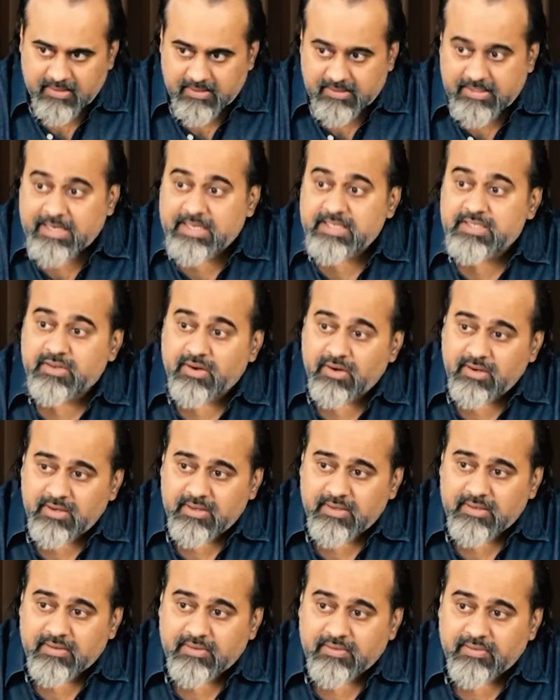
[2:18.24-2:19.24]
That is called
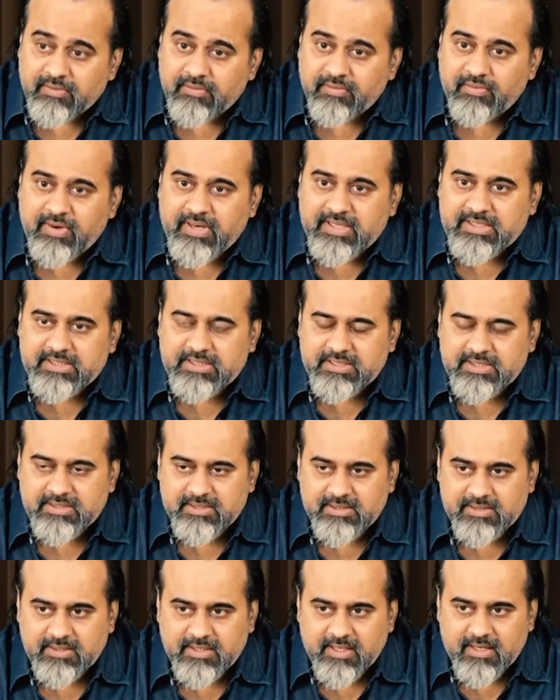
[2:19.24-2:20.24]

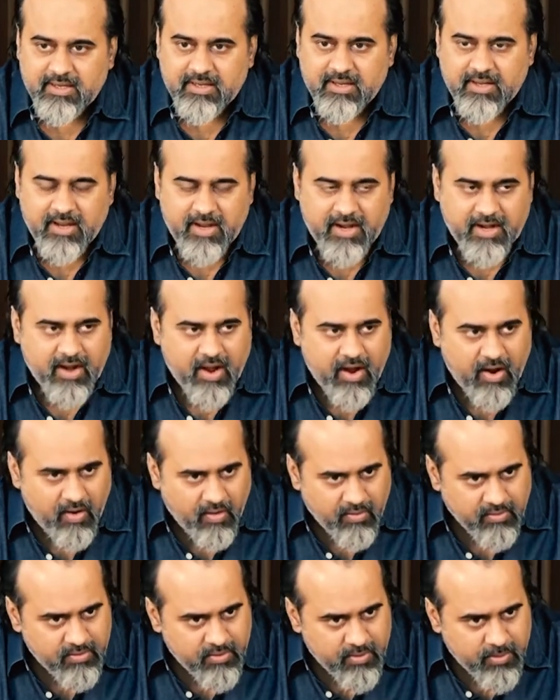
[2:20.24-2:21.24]
fresh. And
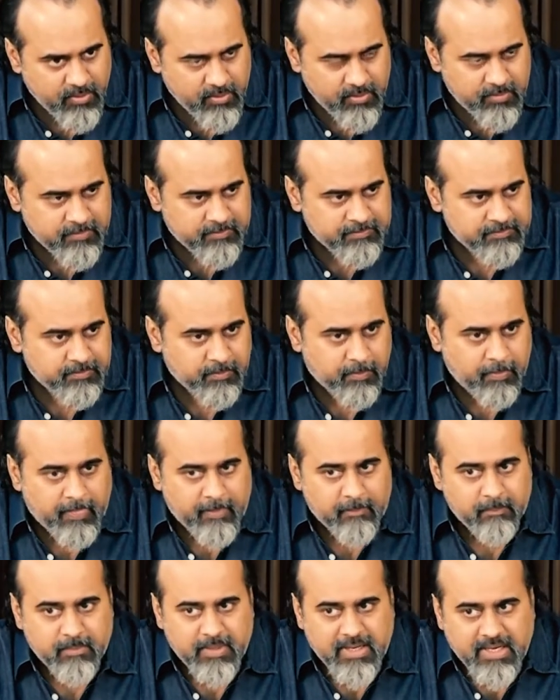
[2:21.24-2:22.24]
how do you
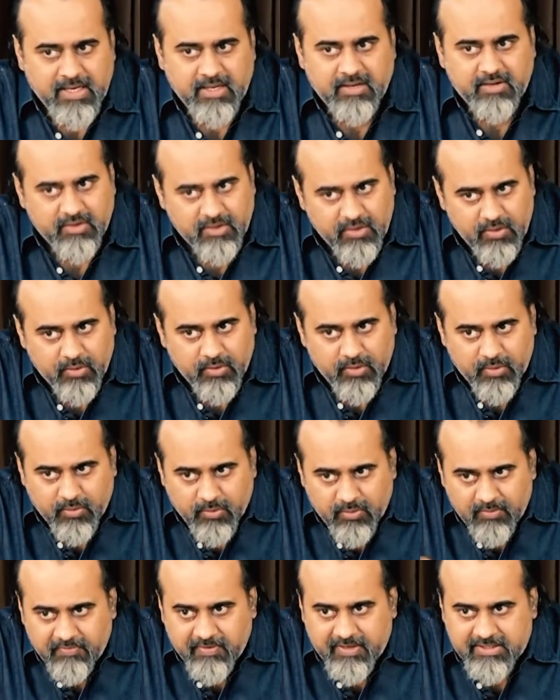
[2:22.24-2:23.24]
meet your
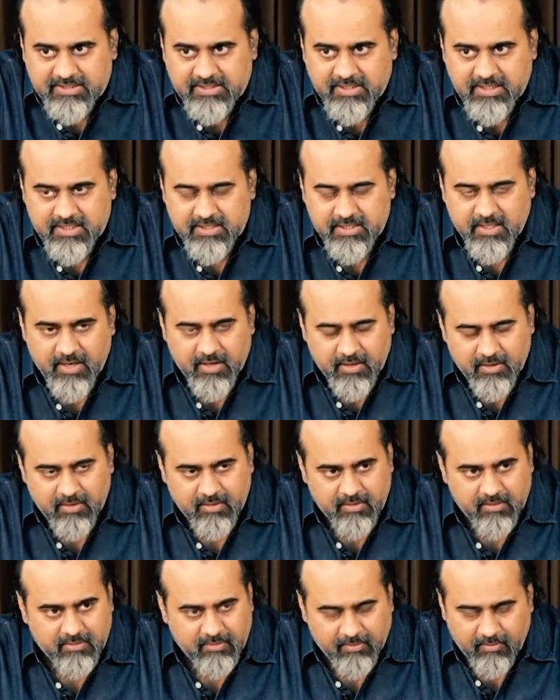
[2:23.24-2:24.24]
own freshness?
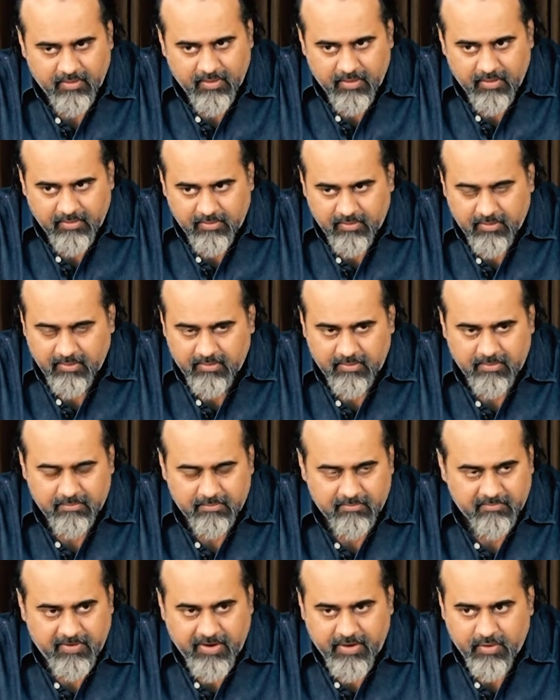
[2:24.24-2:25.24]

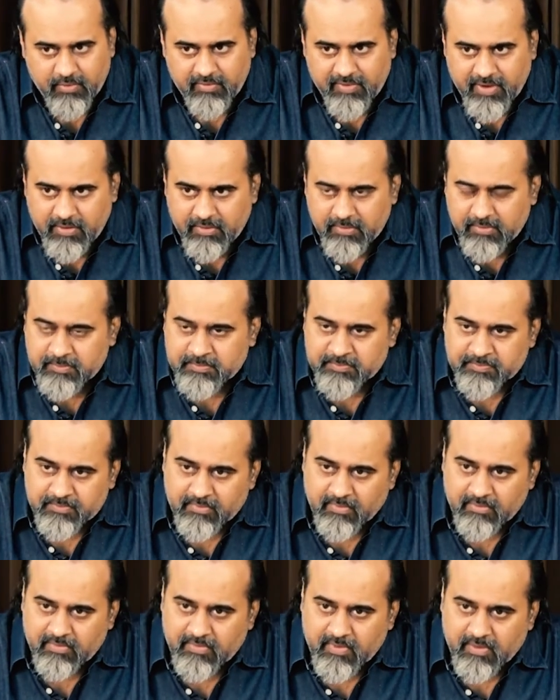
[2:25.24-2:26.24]
When you
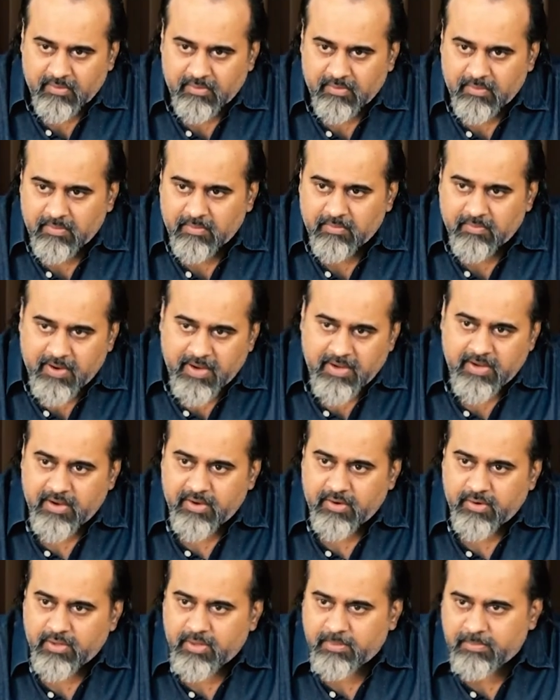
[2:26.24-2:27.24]
went
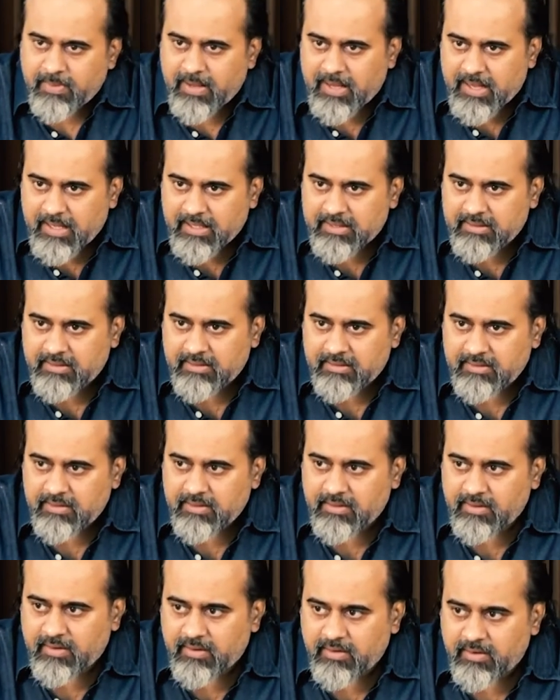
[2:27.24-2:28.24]
into the bath,
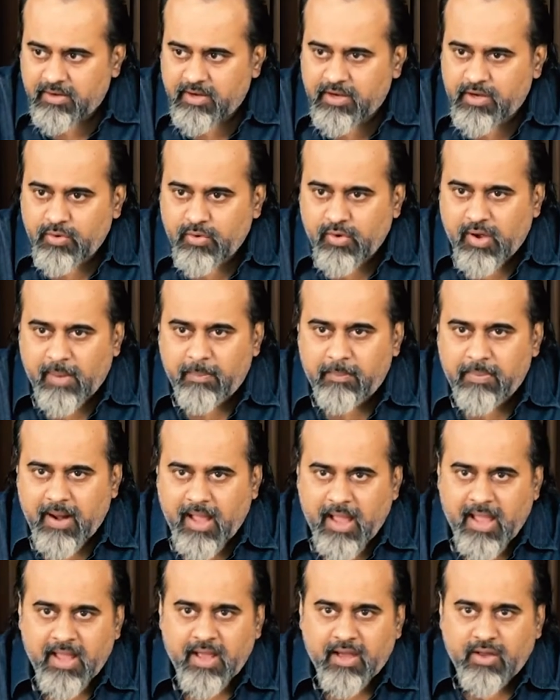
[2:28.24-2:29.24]
did you
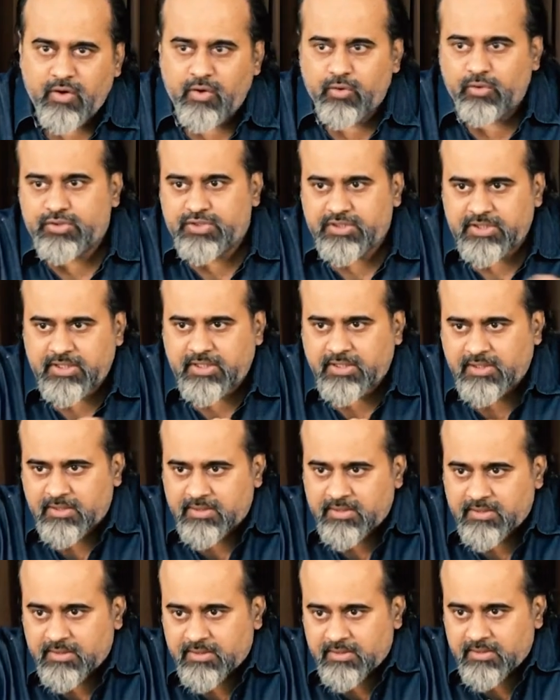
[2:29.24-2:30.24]
apply a
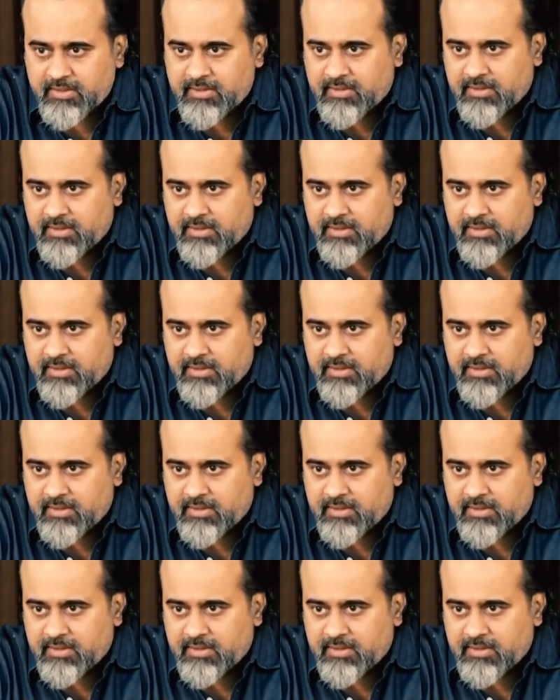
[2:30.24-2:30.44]
lotion